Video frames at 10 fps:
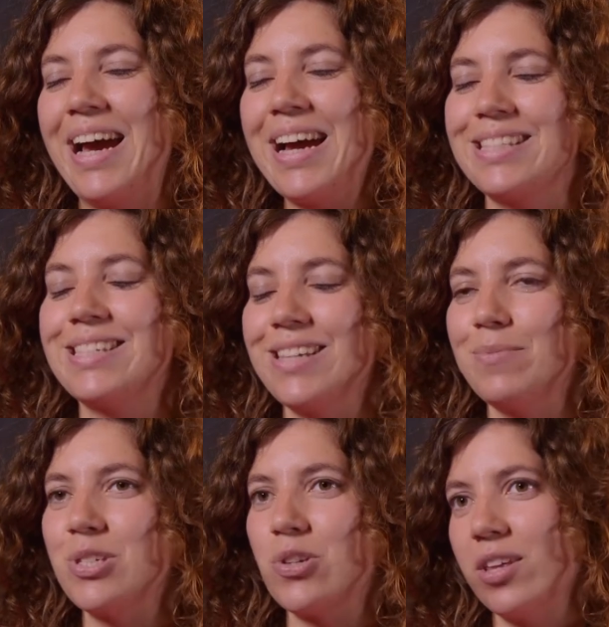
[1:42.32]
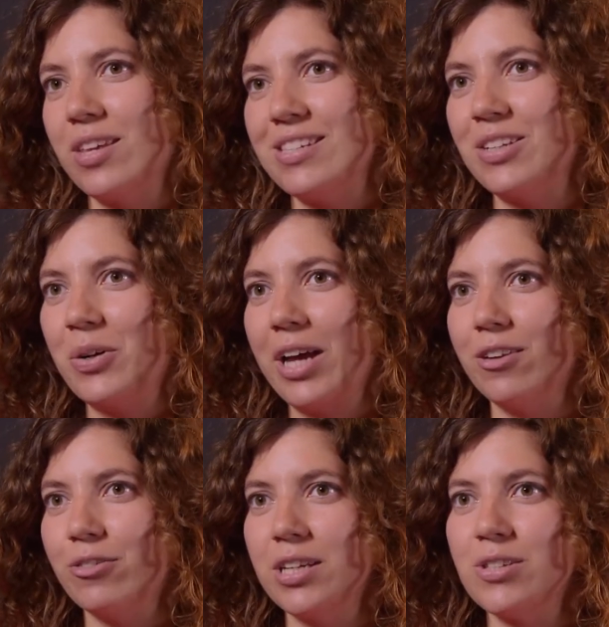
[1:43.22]
had to demonstrate this in our
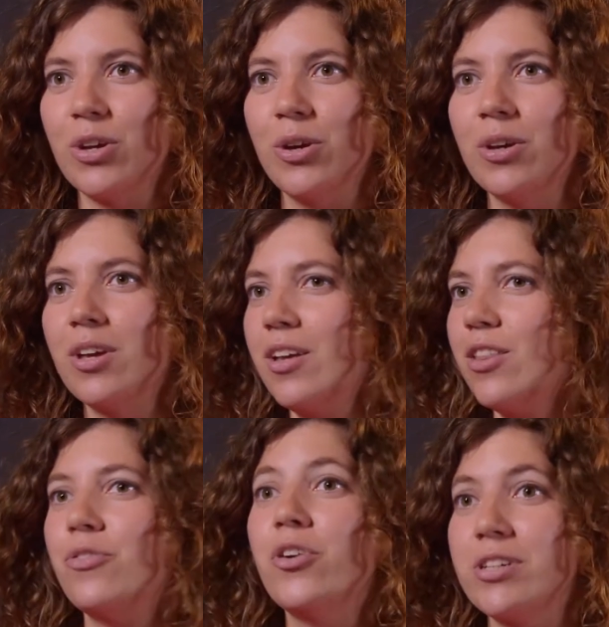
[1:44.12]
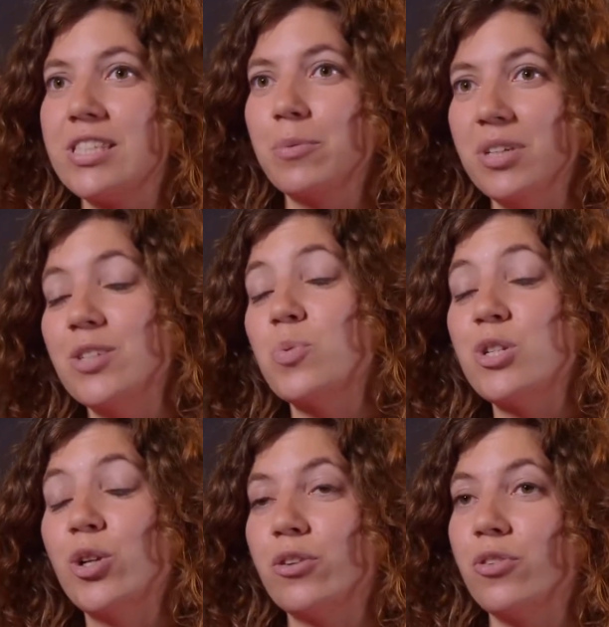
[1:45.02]
gallery, so the first thing we did was
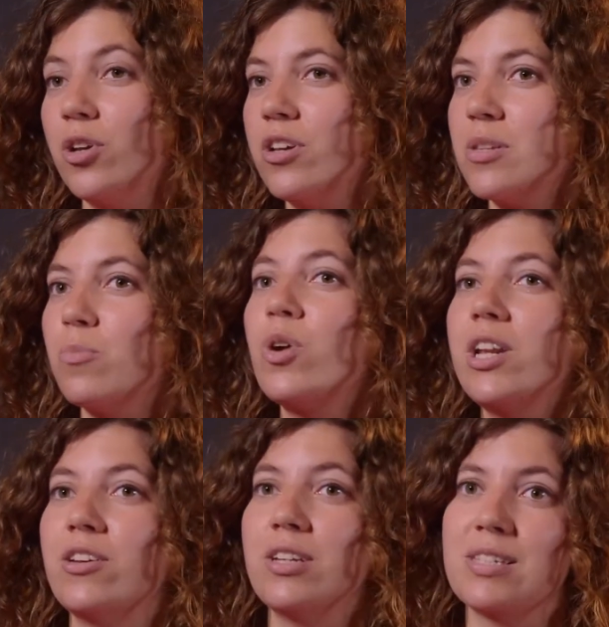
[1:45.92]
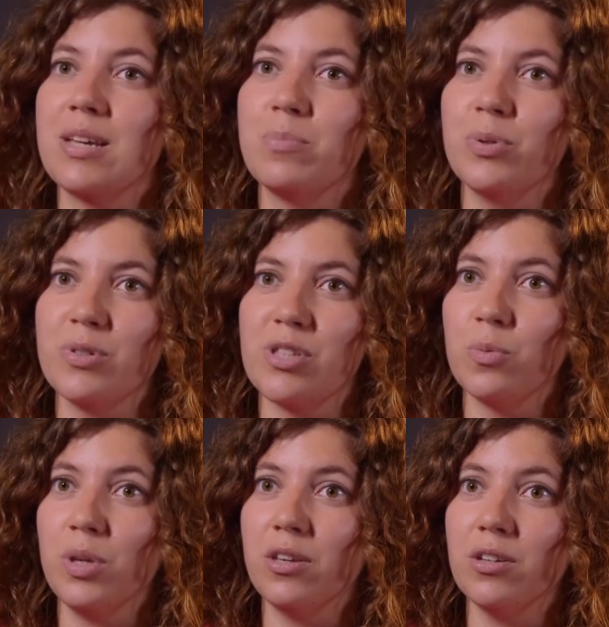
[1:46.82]
look for some really good examples that we
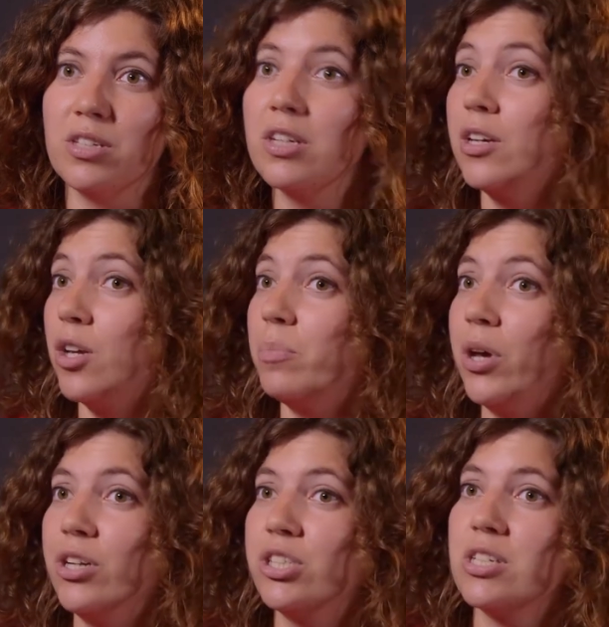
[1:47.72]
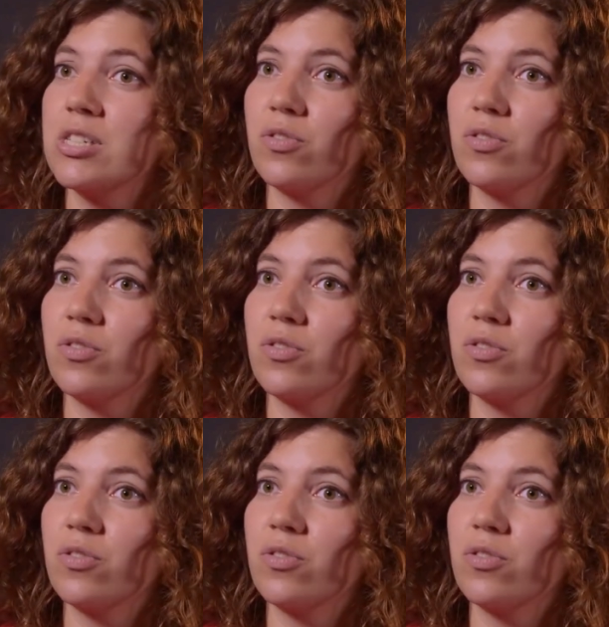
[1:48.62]
could purchase